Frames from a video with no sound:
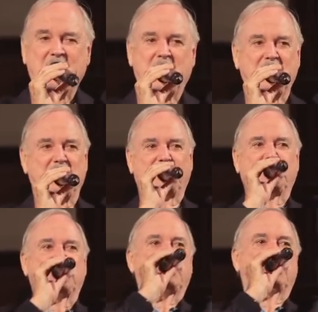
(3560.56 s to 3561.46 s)
I love
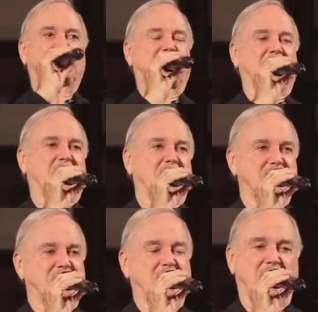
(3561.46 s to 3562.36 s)
your mum saying
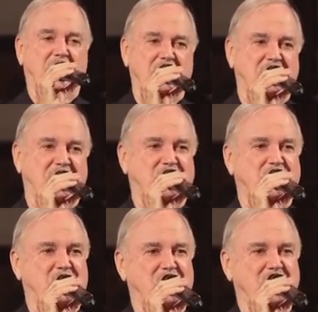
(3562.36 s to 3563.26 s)
it's silly, because that's
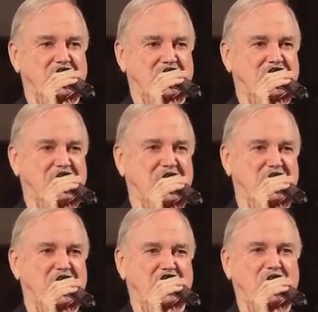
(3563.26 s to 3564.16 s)
what we used to say
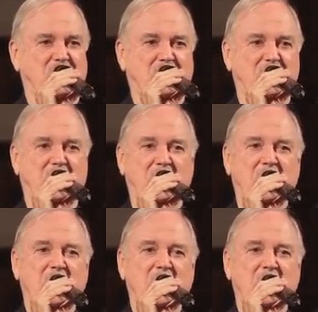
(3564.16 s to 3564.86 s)
when we were doing